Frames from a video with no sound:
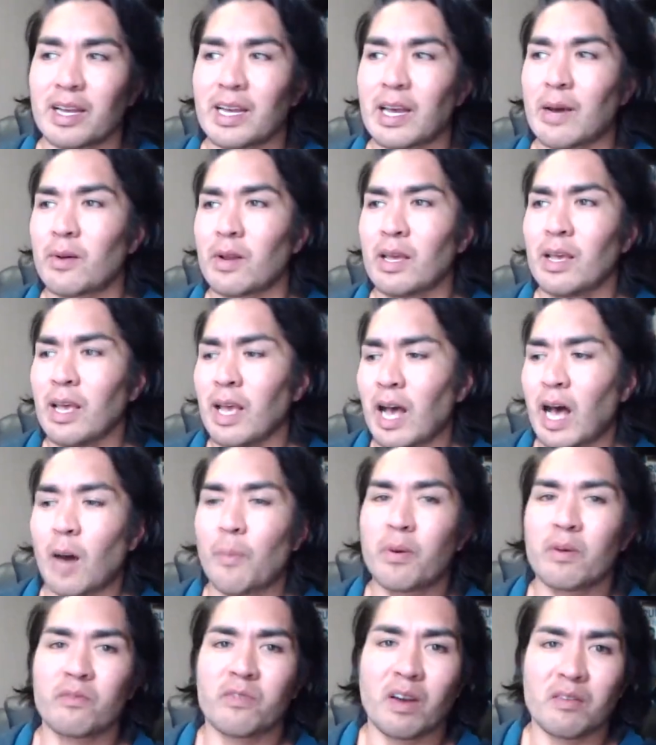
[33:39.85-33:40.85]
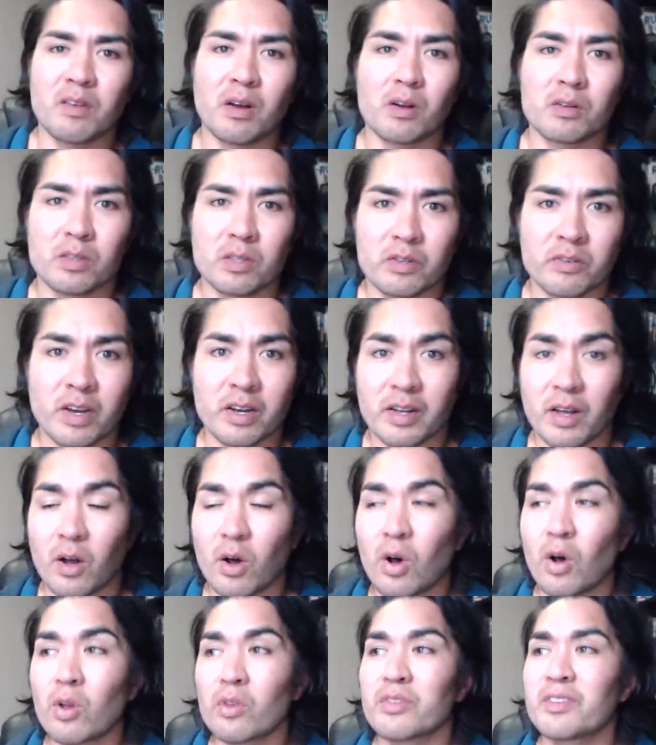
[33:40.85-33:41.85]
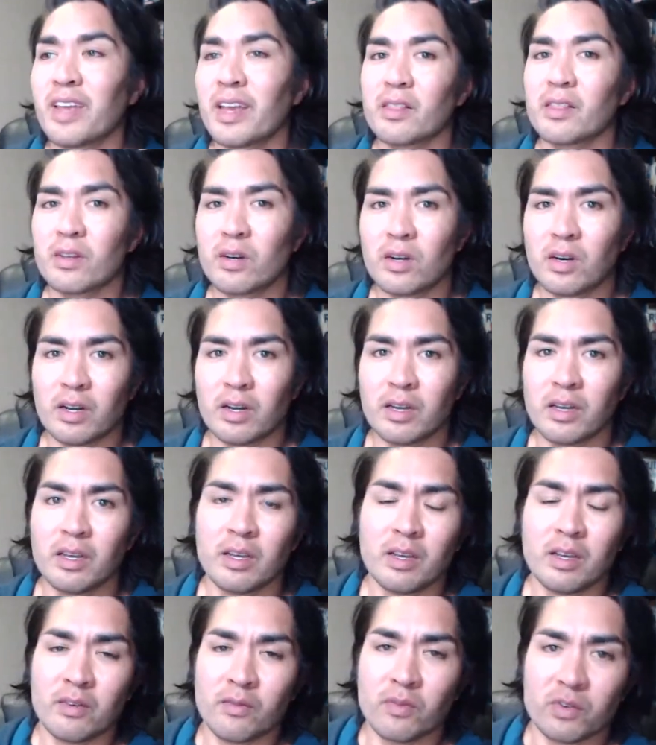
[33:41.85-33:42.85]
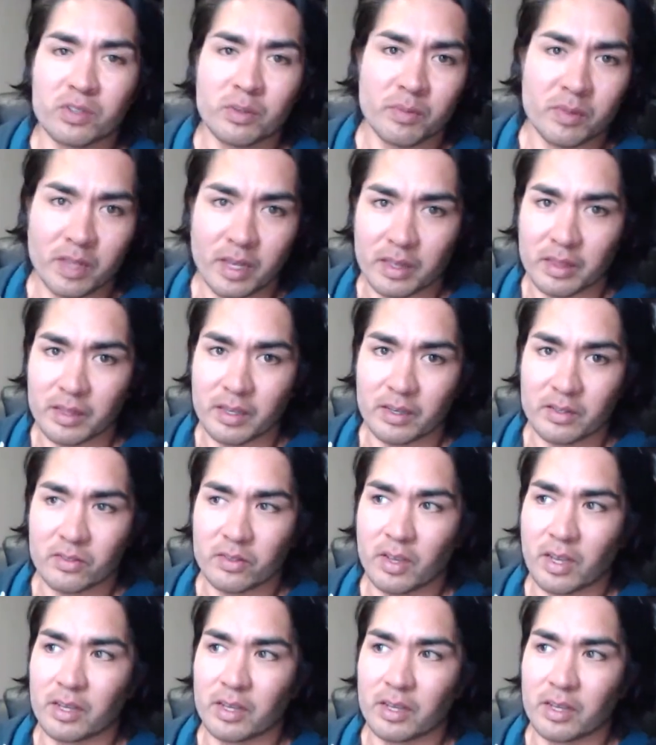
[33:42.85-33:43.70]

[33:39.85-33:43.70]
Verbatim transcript: Like I would I'll put five dollars on the ground all day long for something like this.